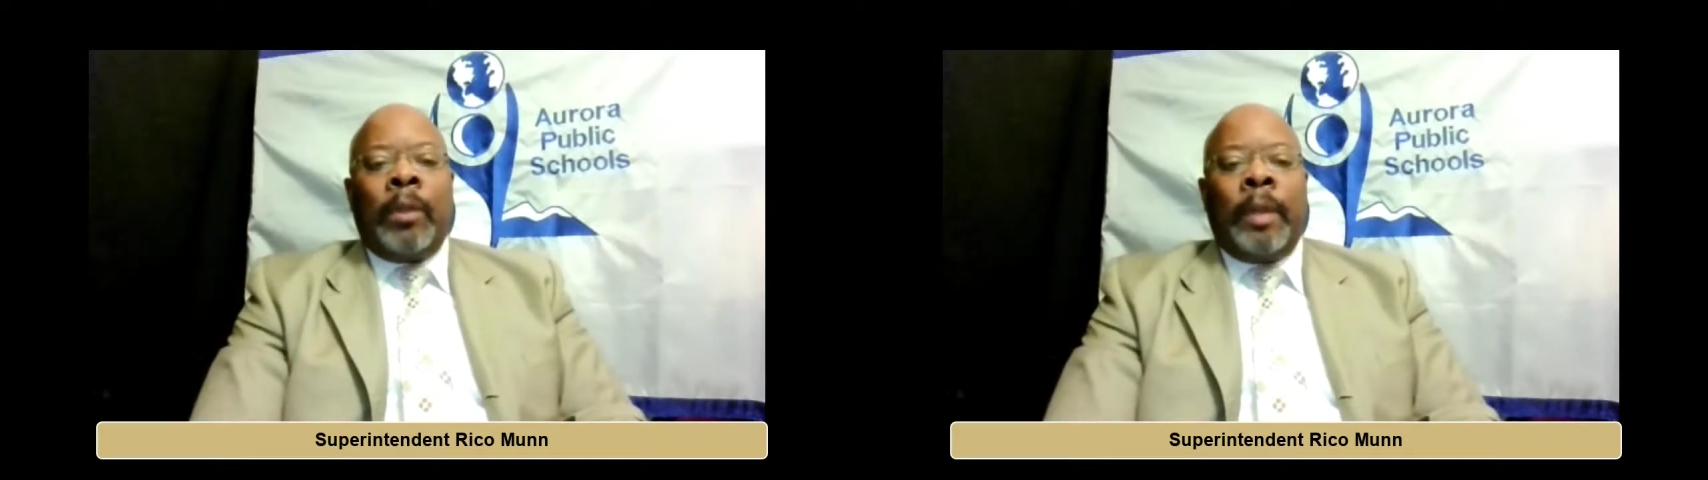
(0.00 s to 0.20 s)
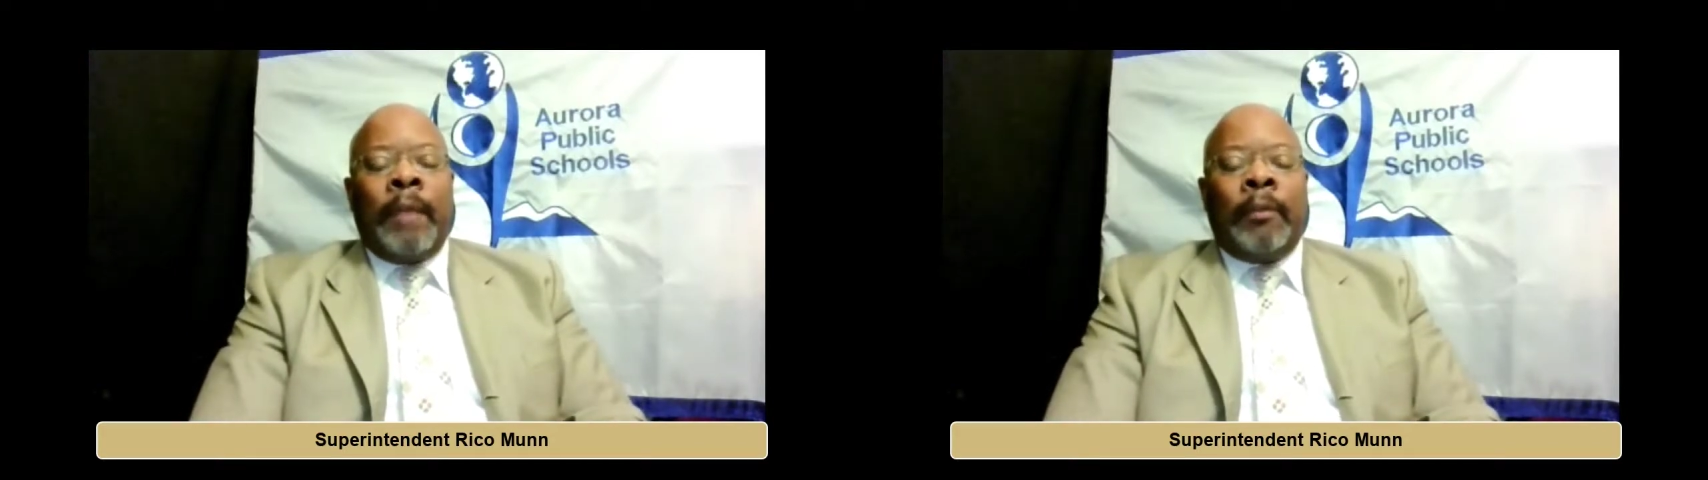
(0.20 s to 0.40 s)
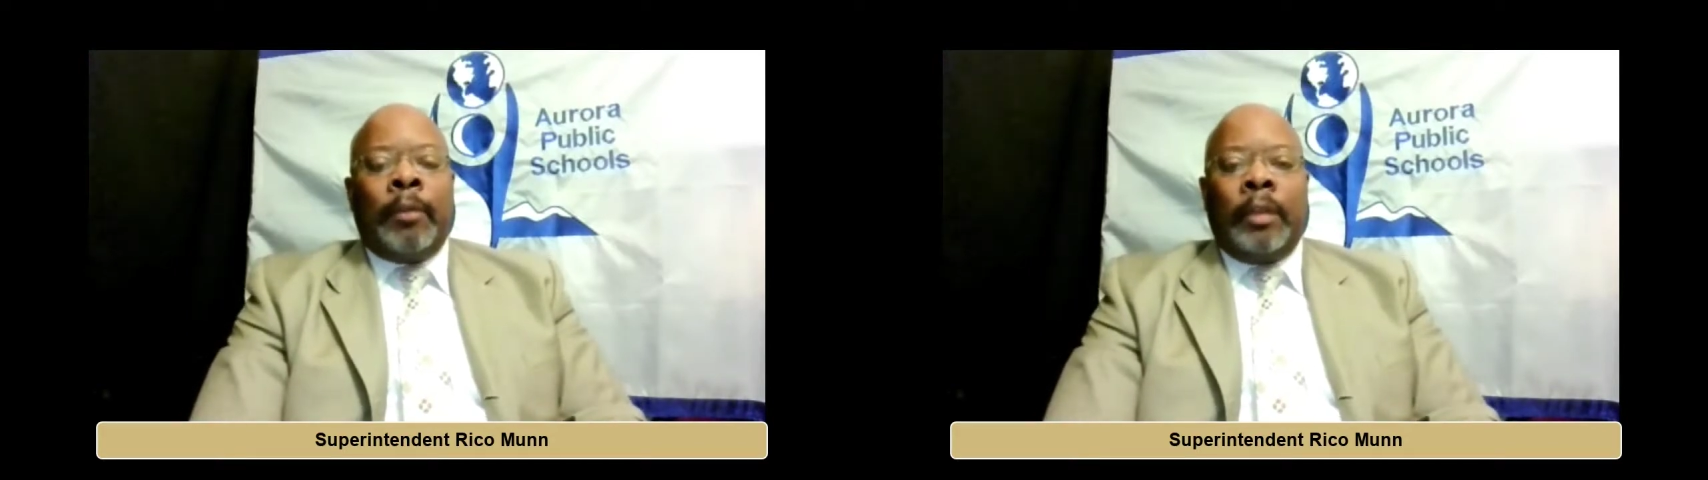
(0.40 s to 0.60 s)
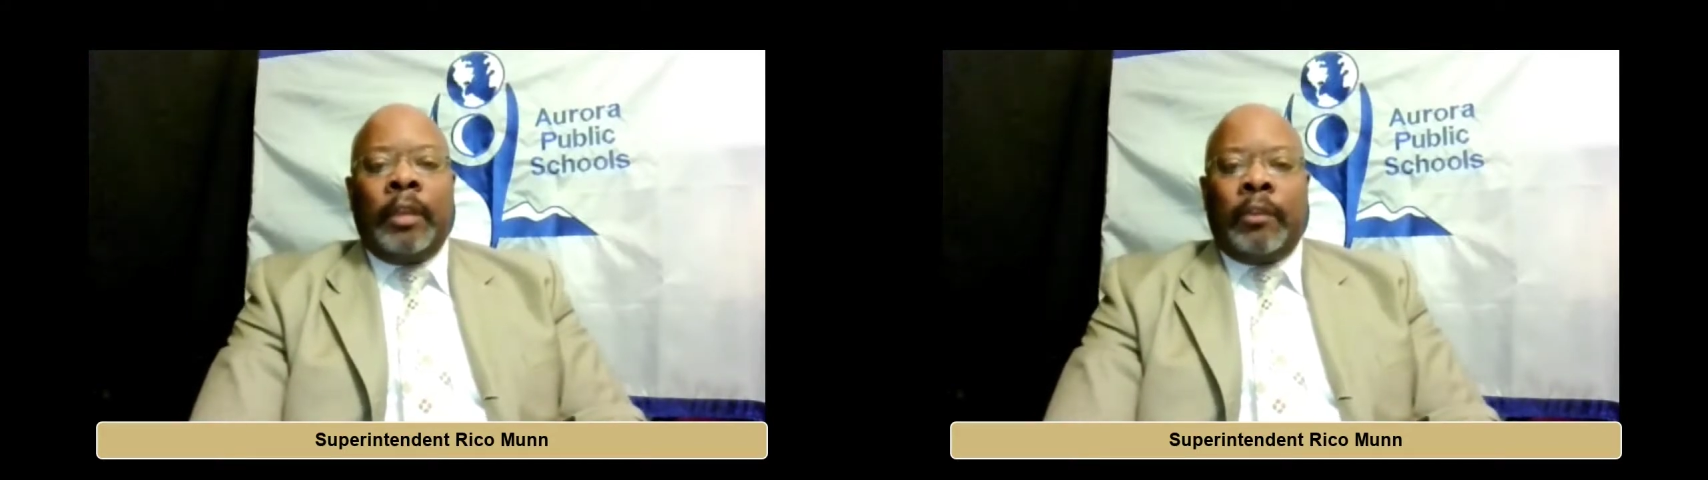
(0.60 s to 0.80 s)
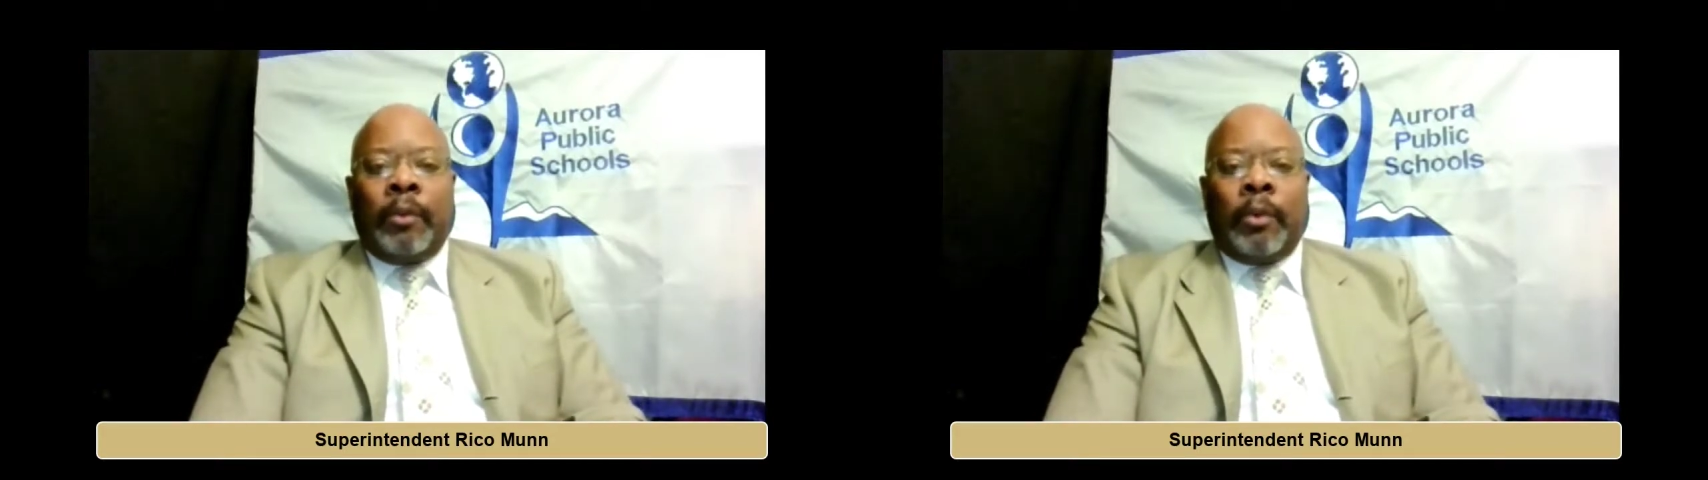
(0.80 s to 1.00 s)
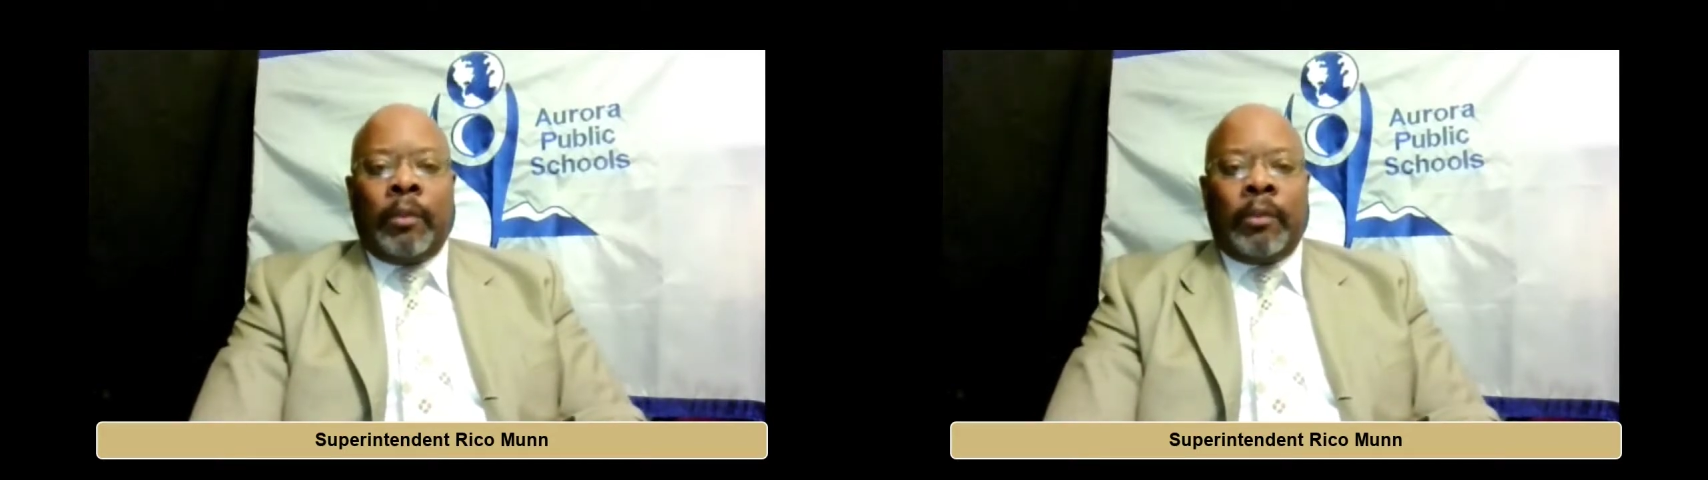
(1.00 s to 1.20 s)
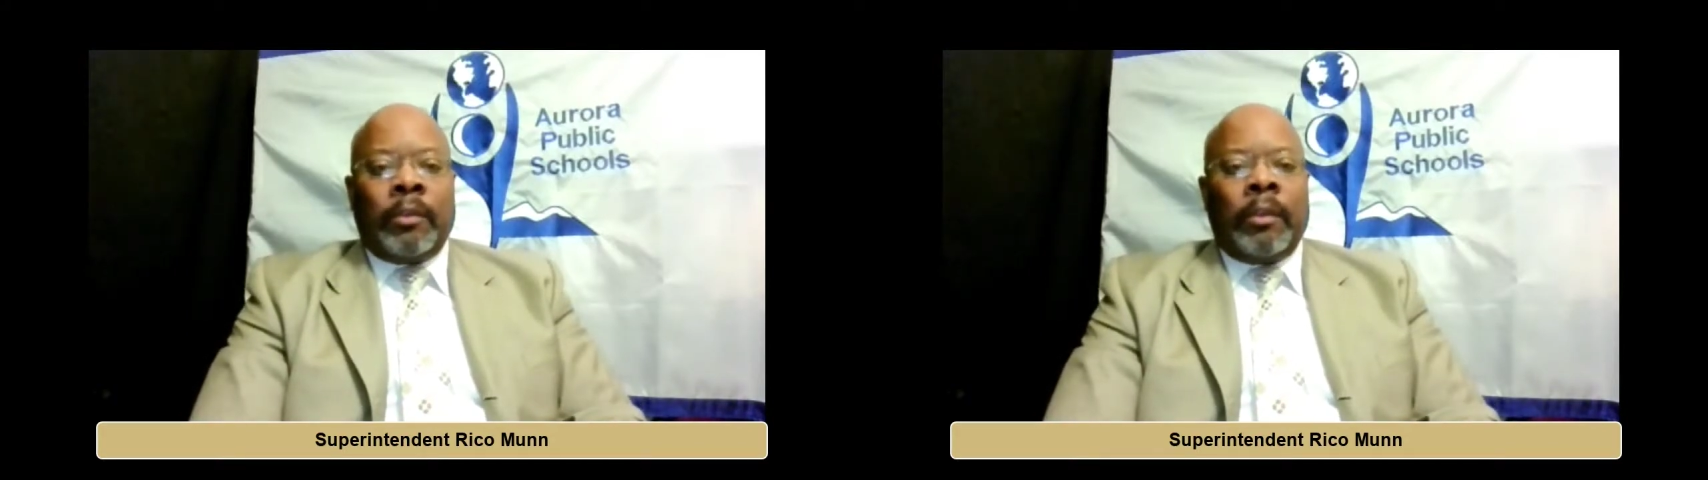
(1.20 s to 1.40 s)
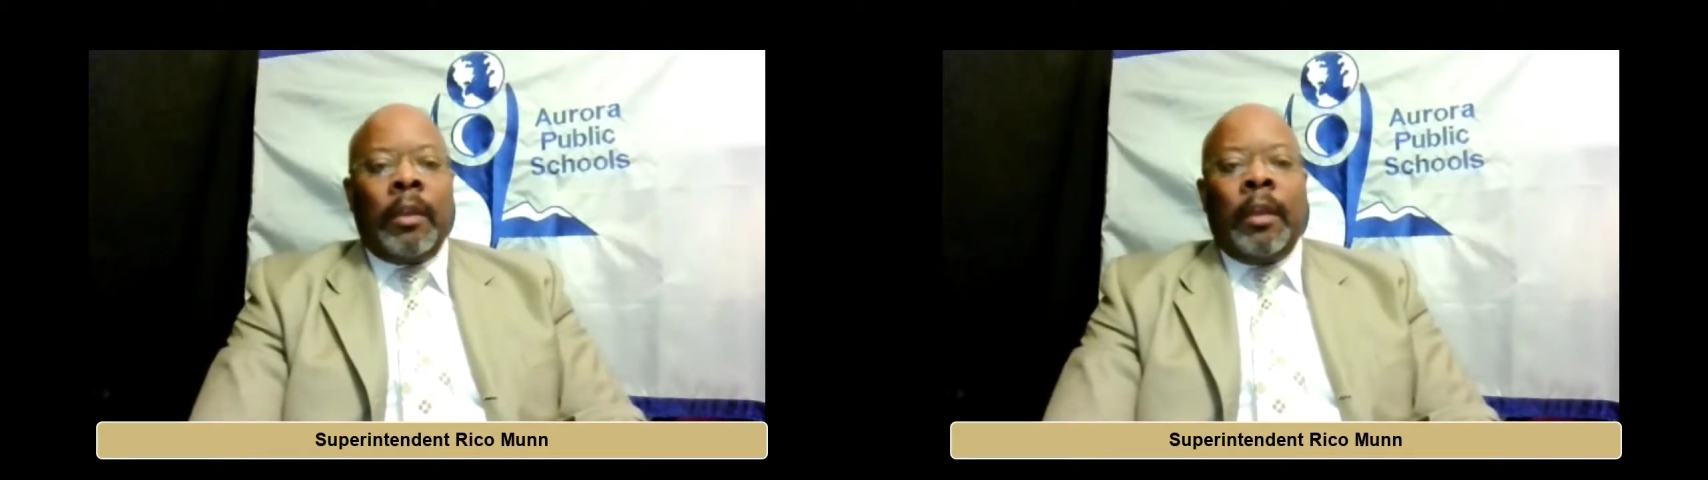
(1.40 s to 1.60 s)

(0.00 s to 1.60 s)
we have a police force.